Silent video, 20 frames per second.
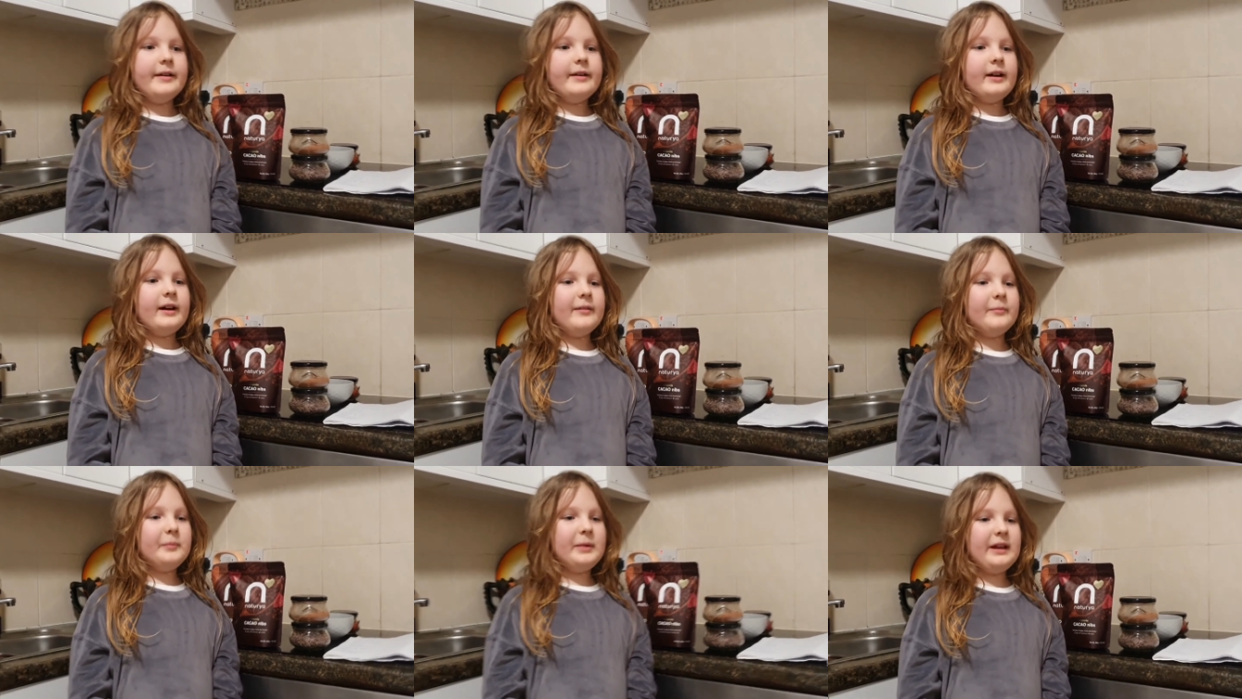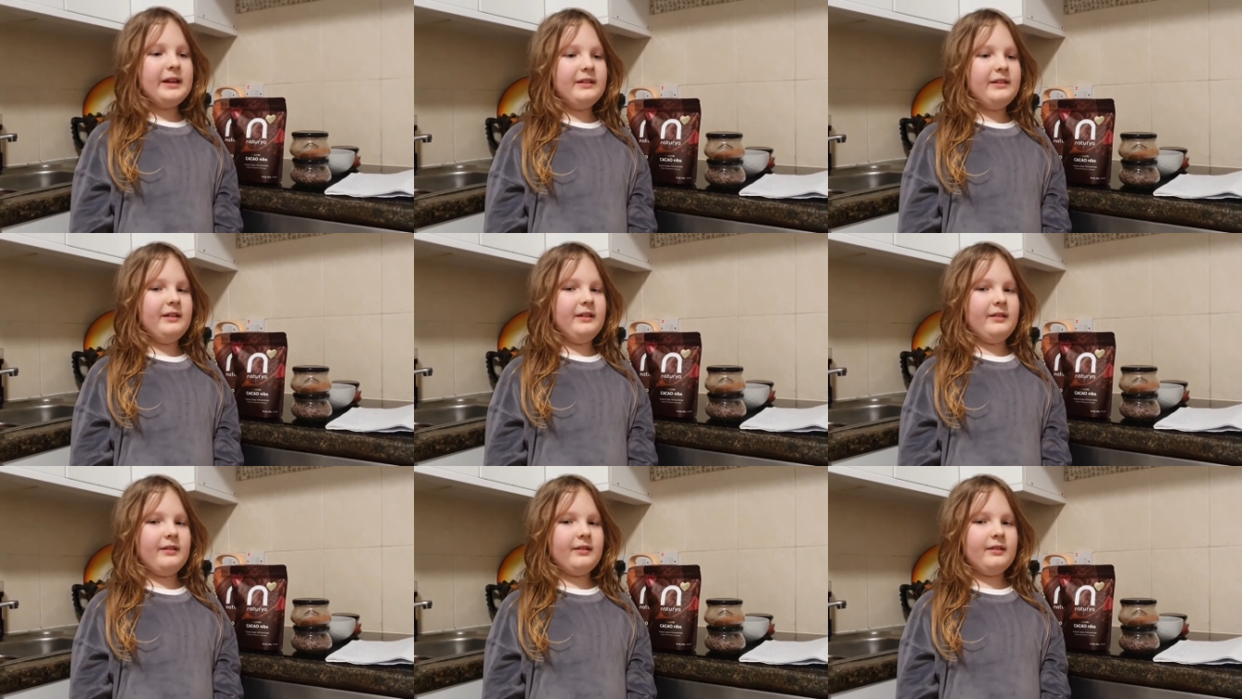I made
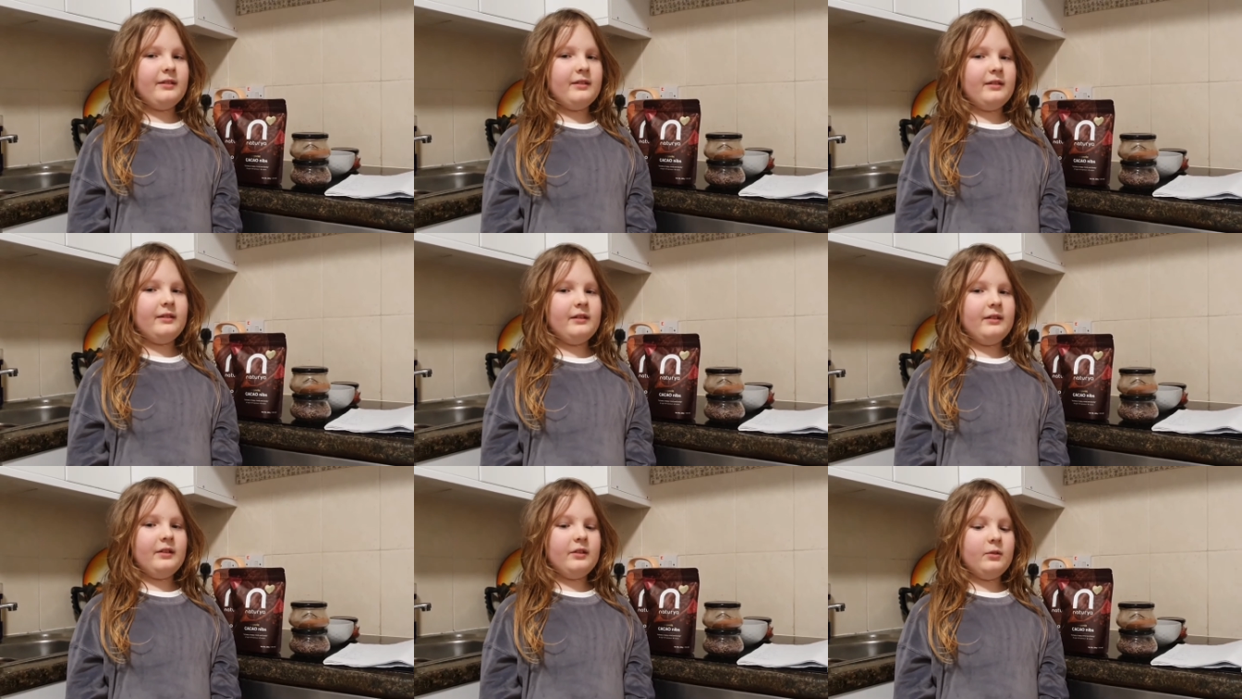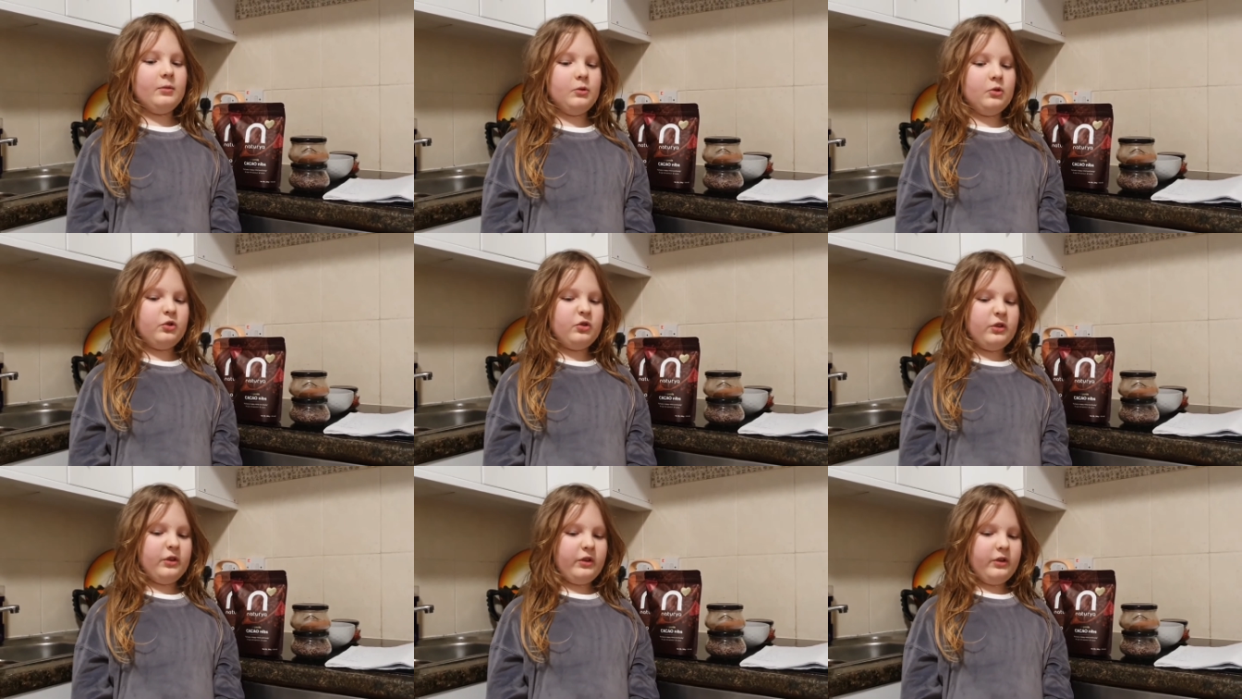this. This will
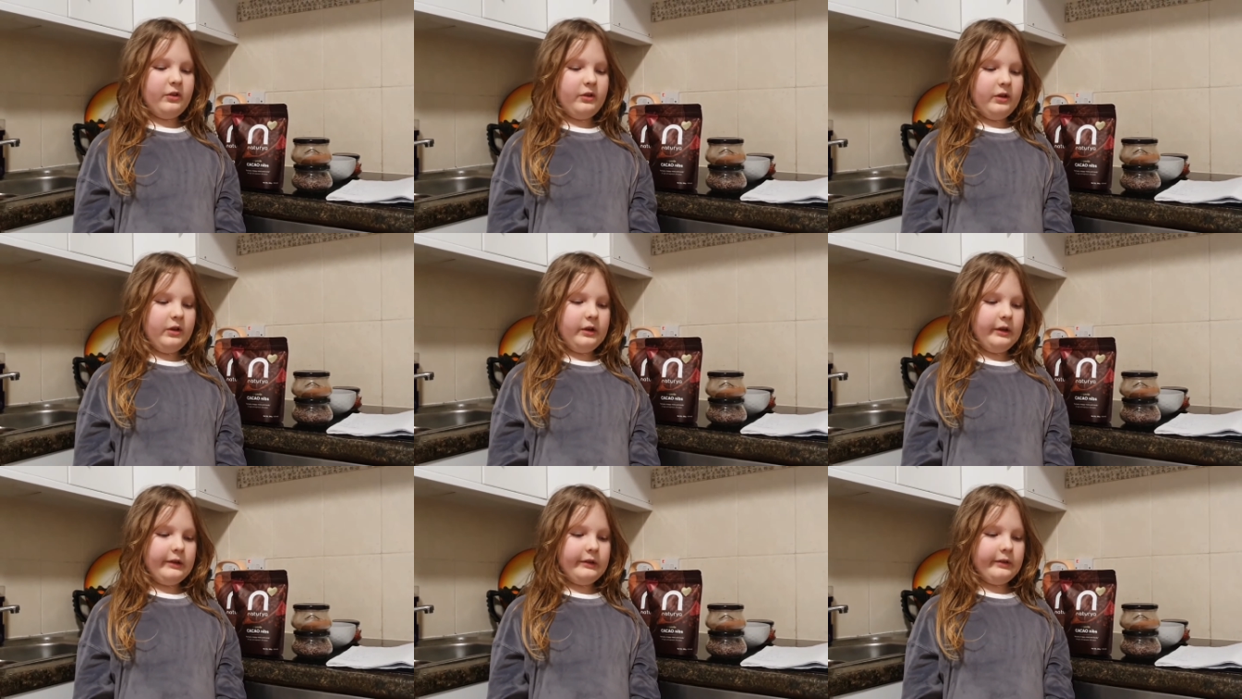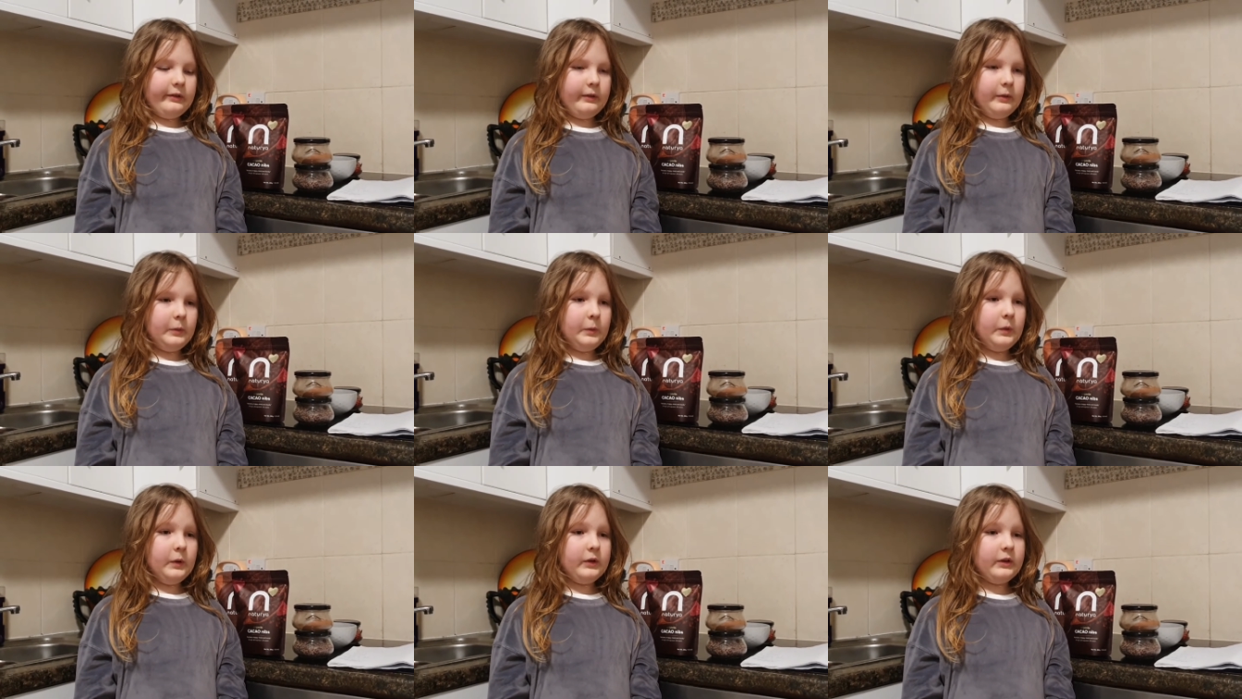to you
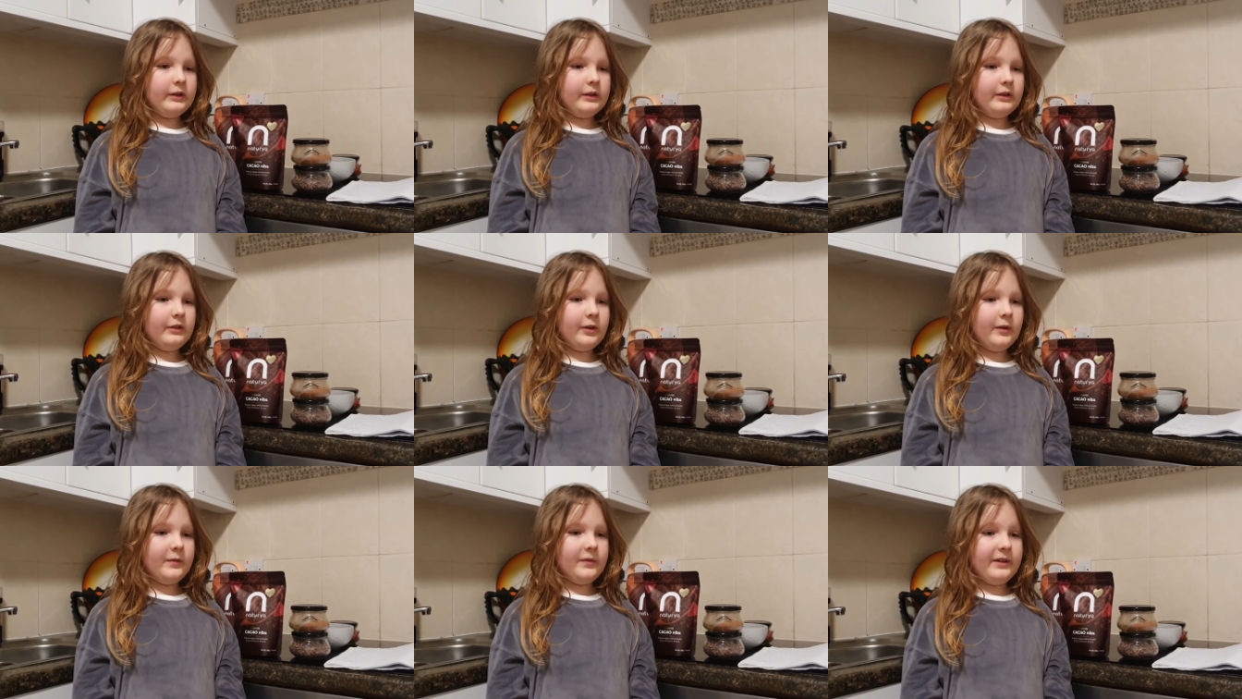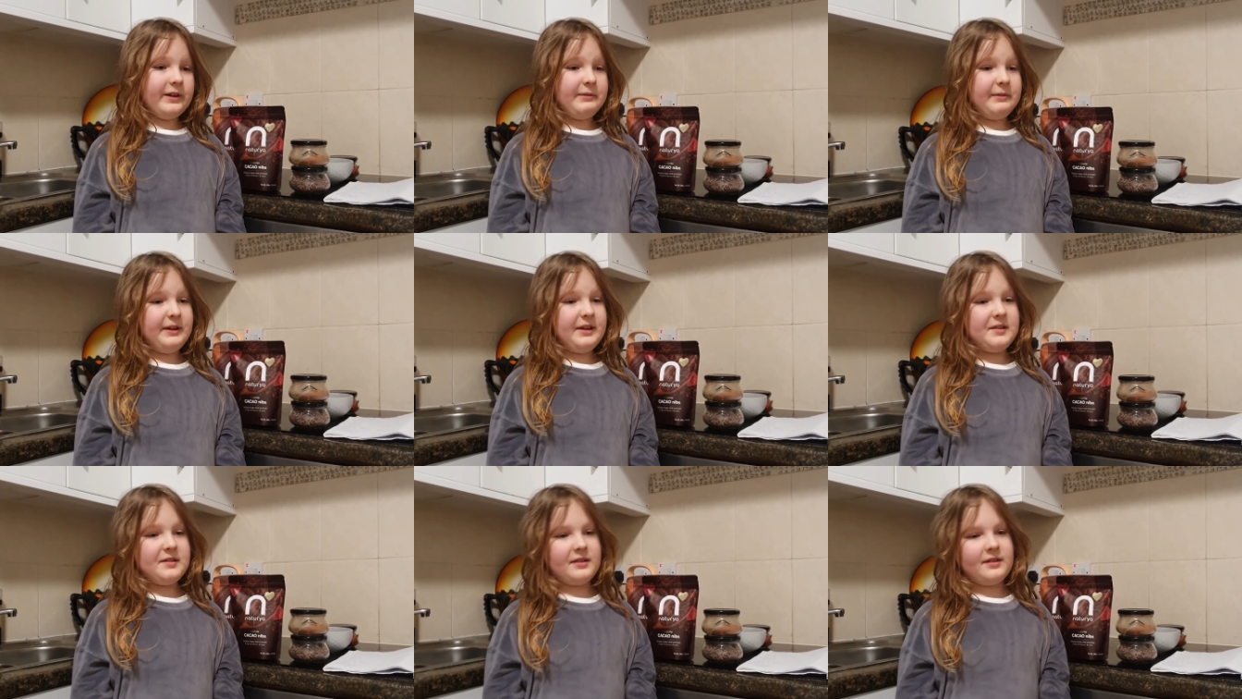the top three
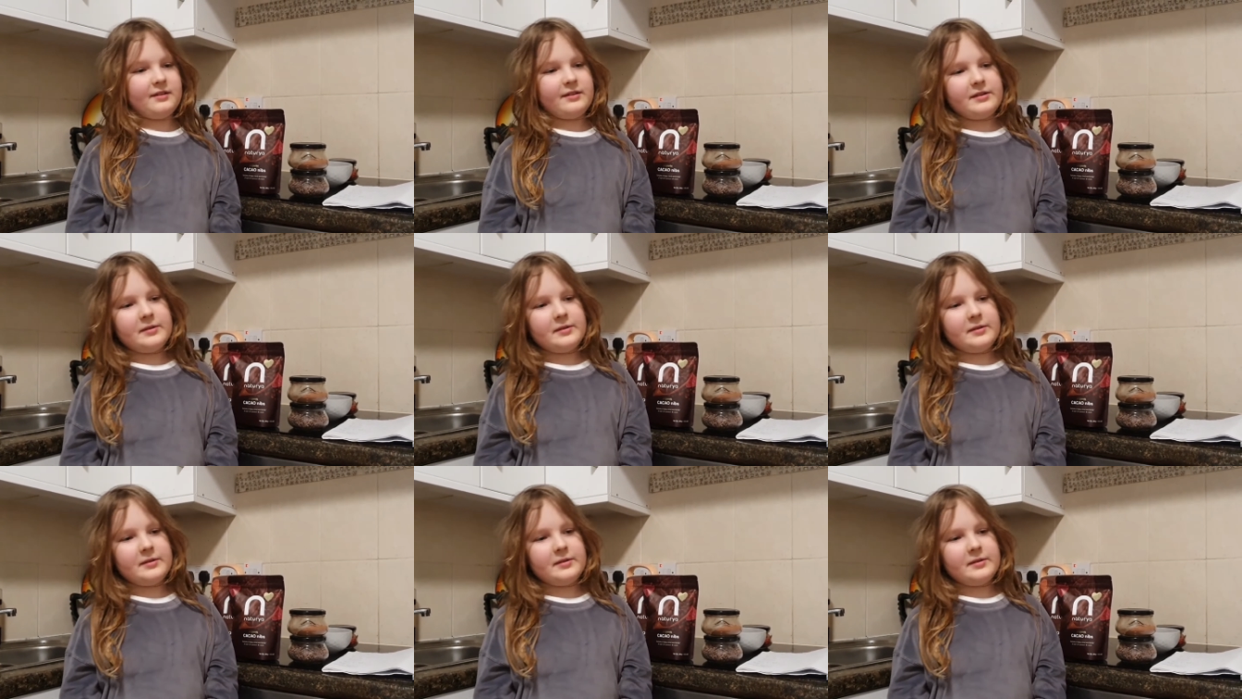reasons.